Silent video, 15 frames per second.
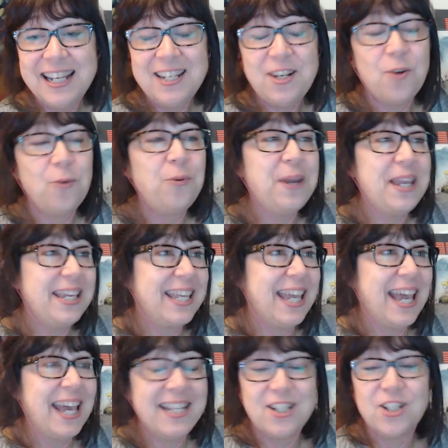we
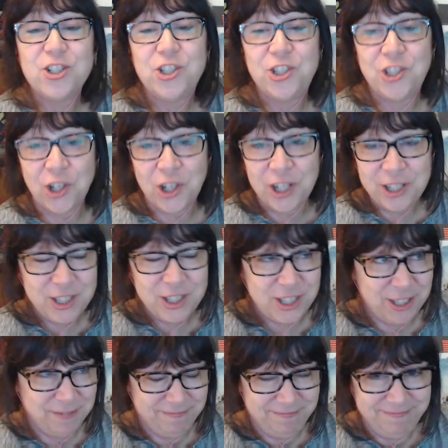get
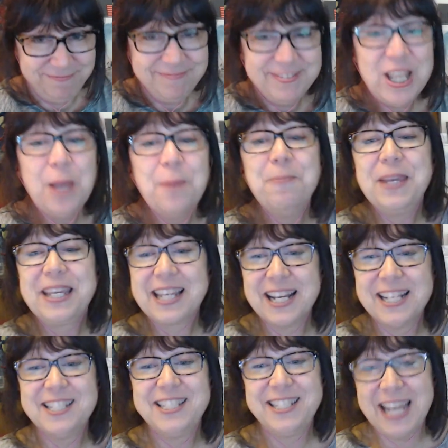sharks
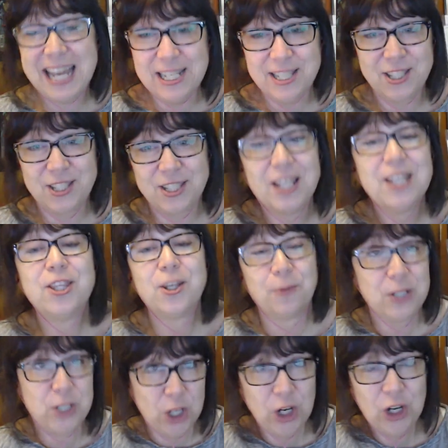because yes, the
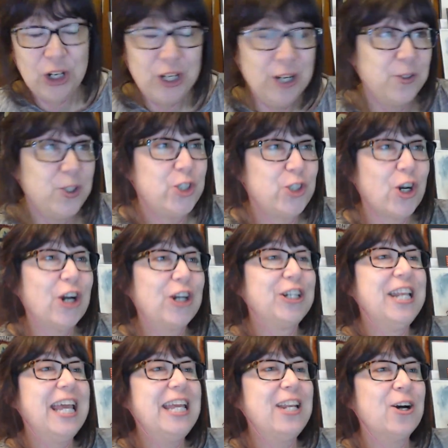return of
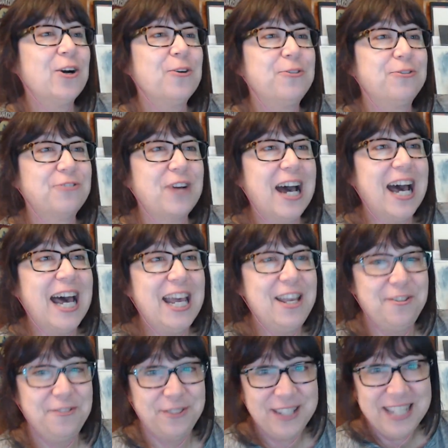Sharknado
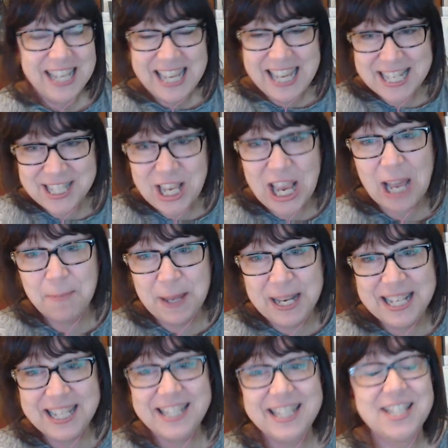5 is
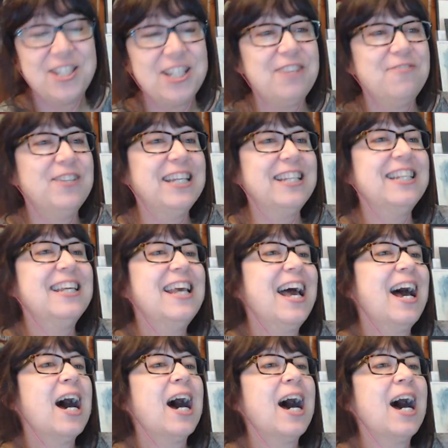happening this evening,
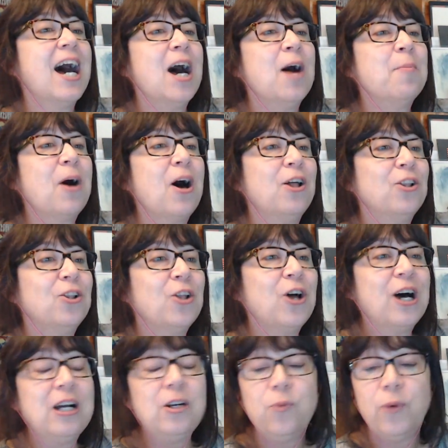
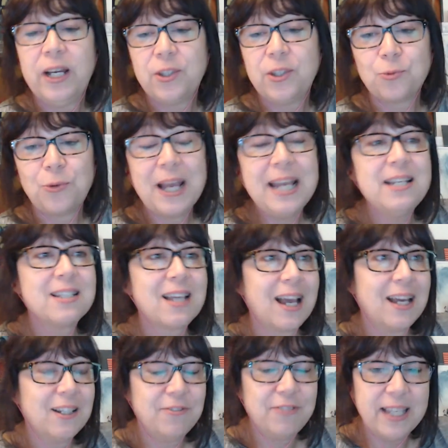along with Ray
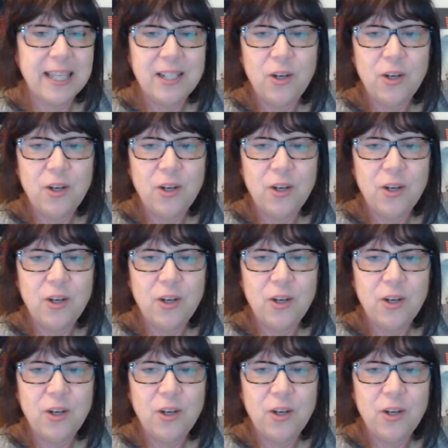Donovan